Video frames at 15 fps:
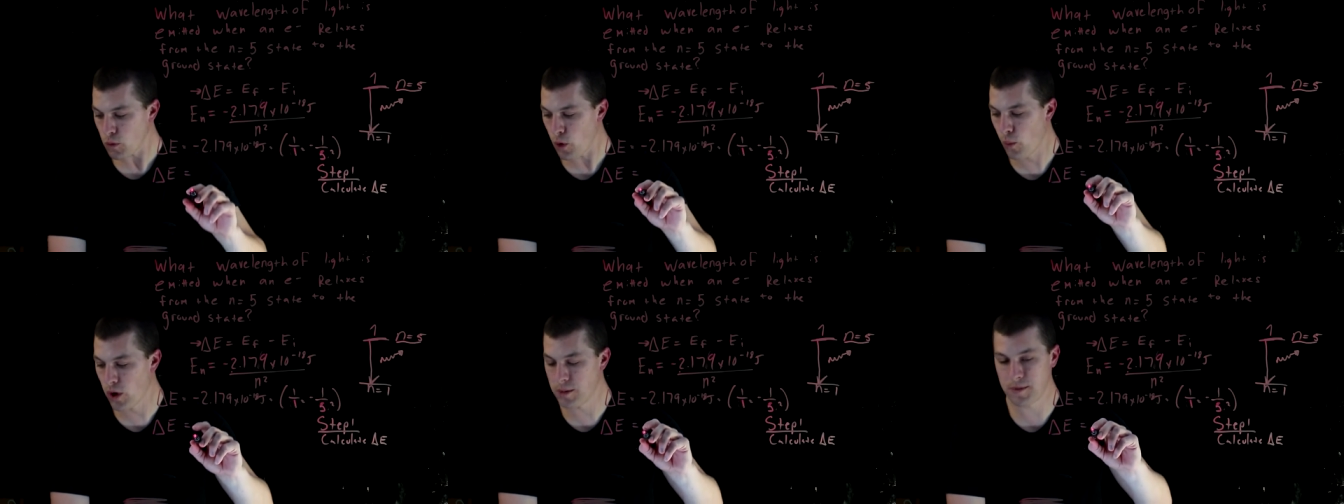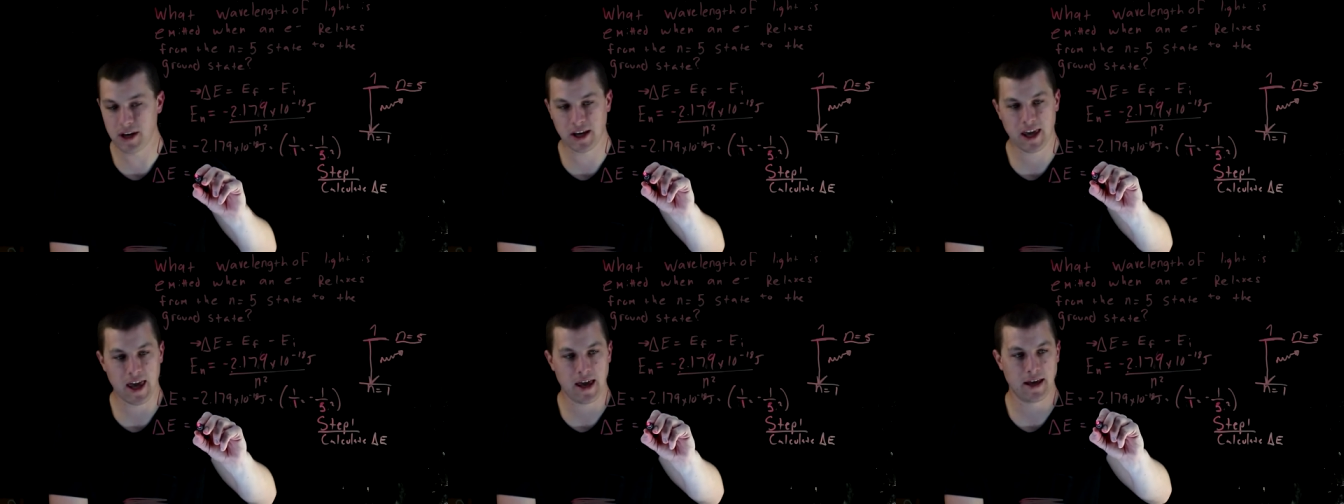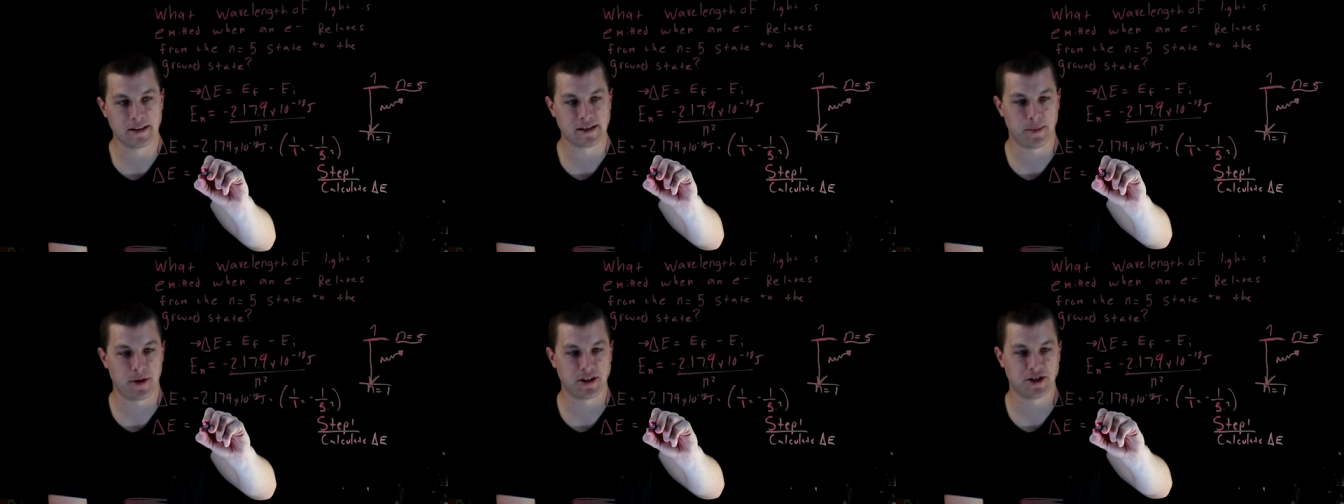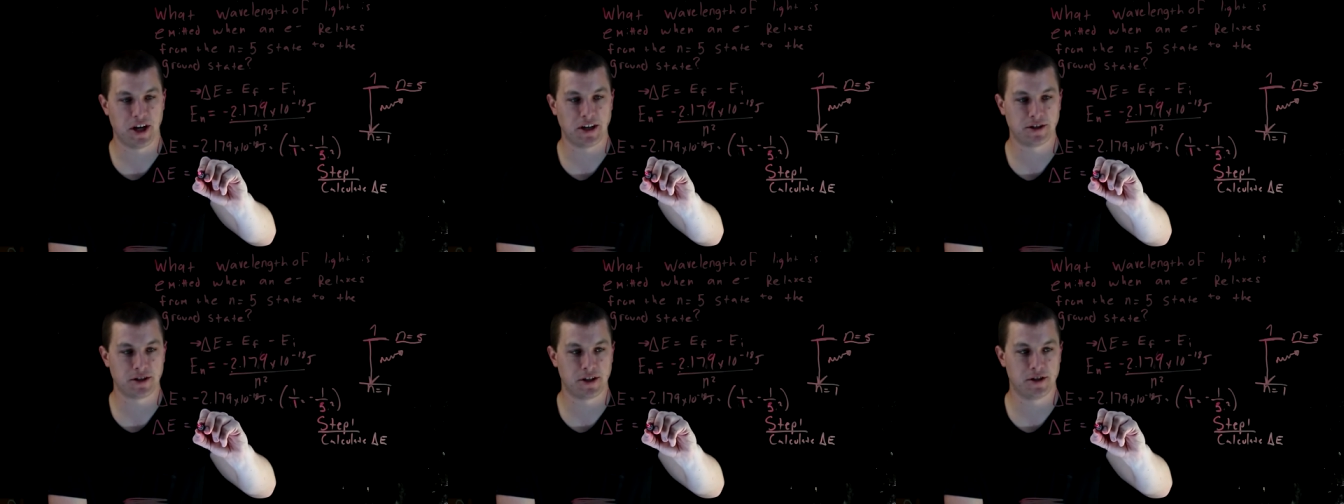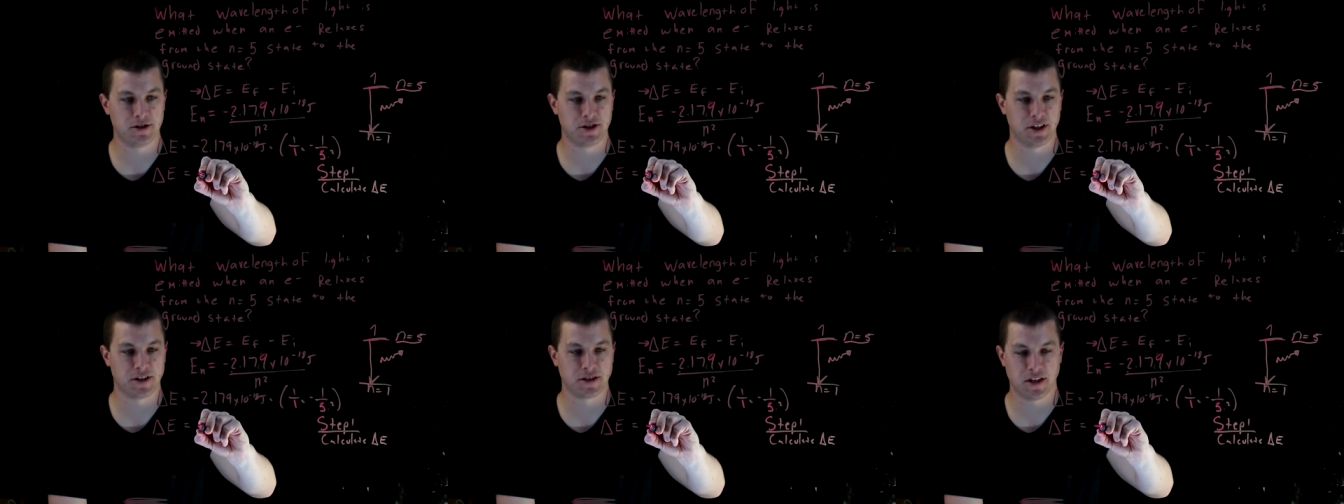what I'm going to get is that my change in
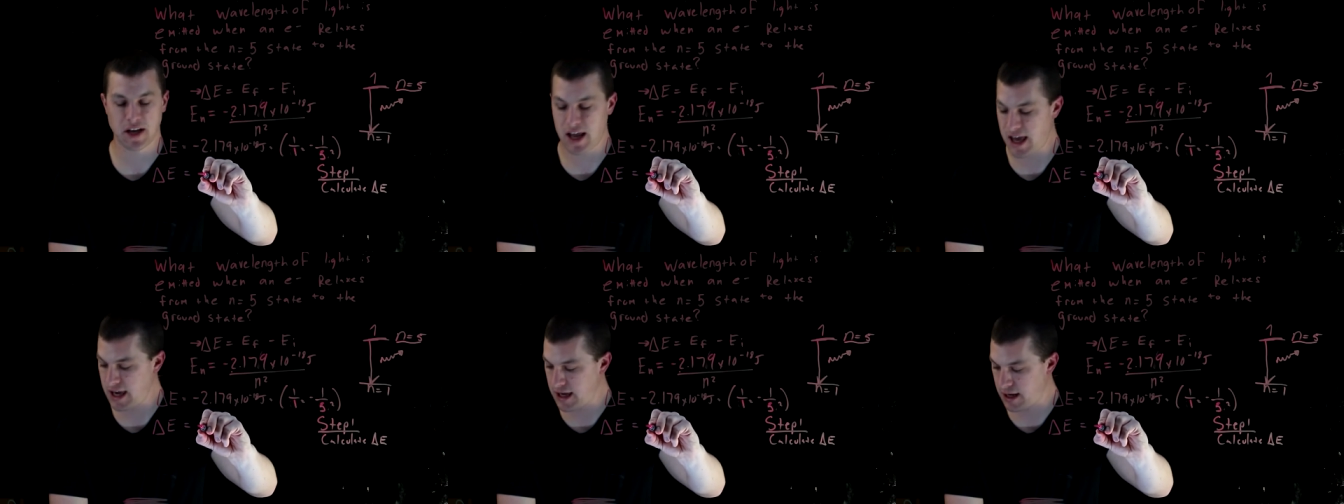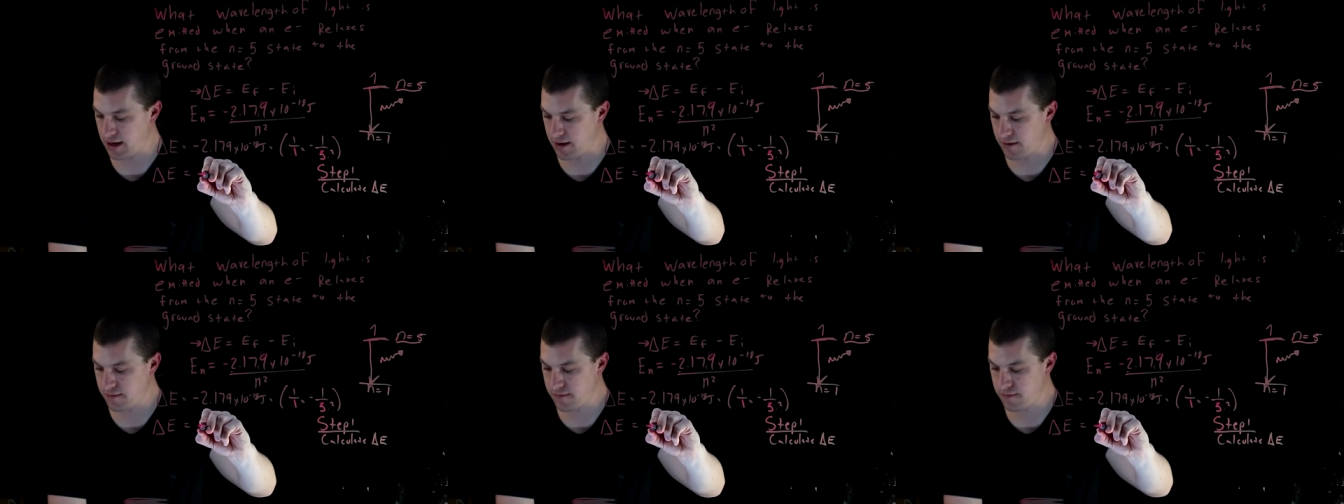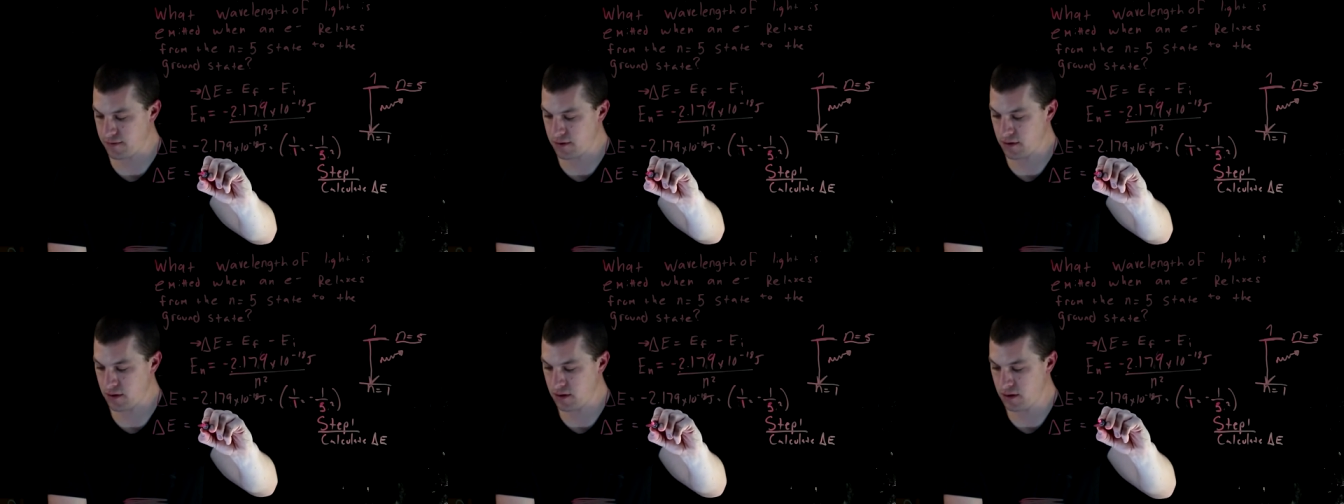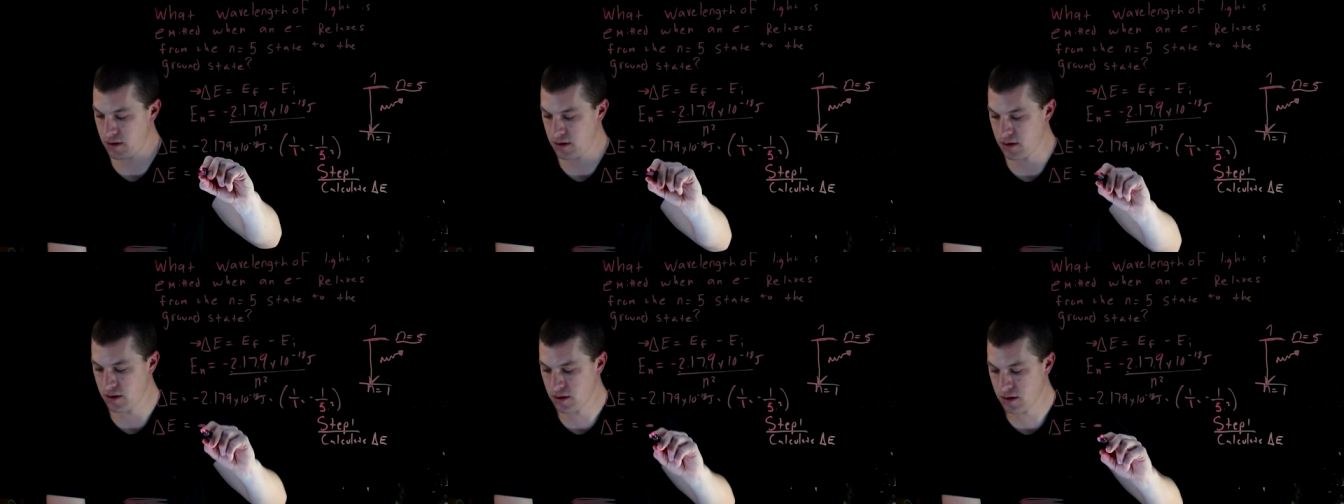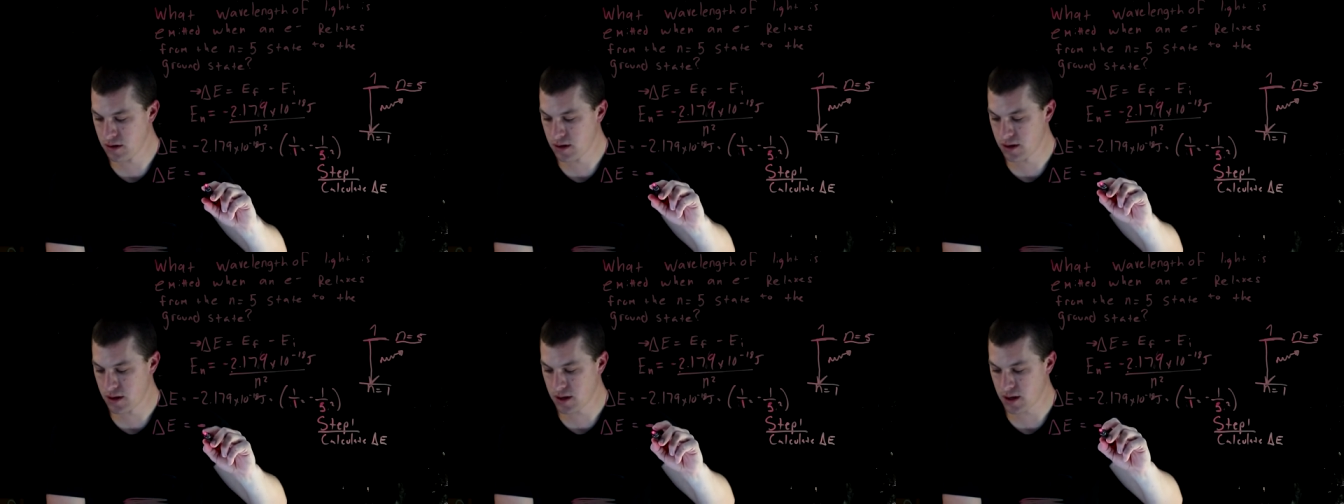energy is negative
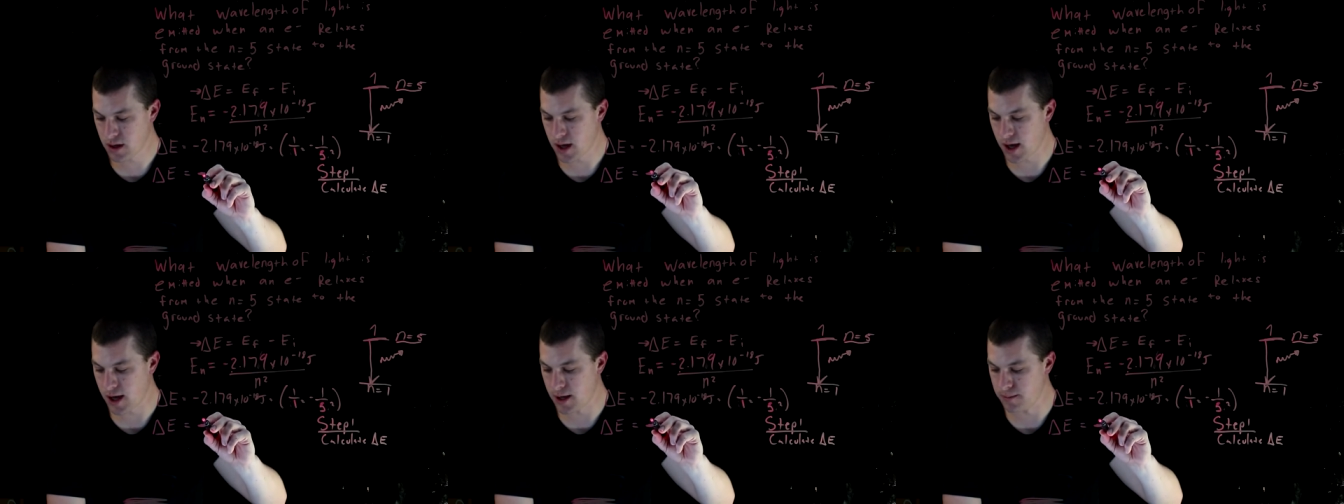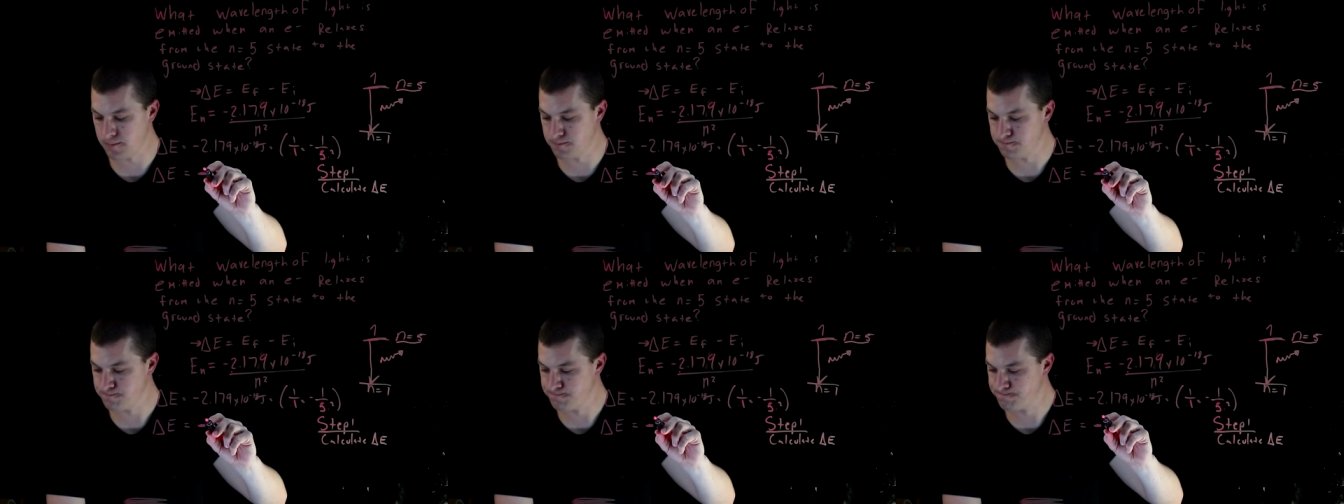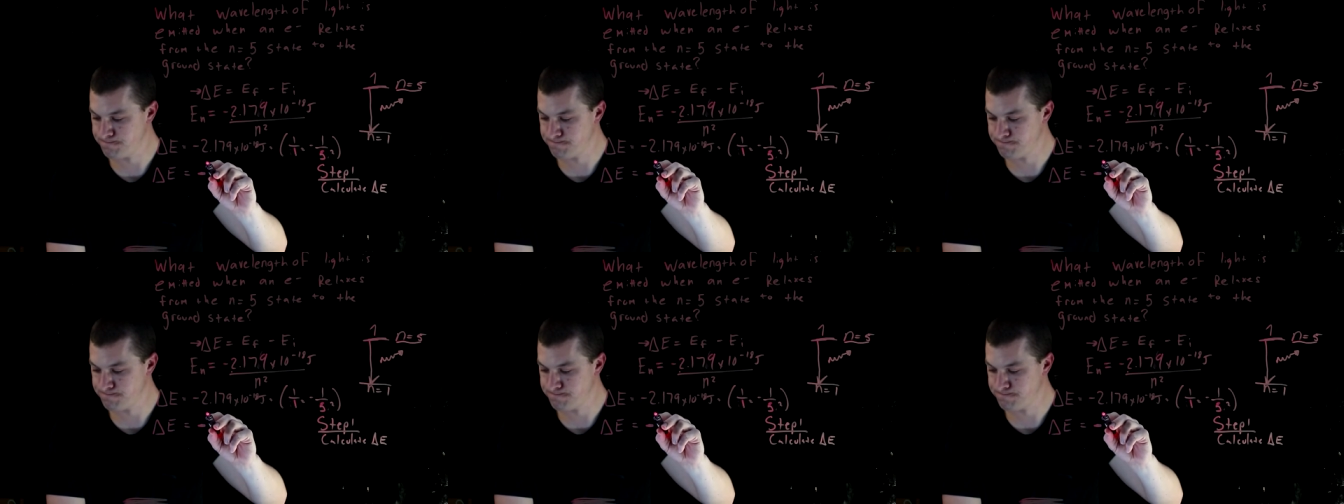2.09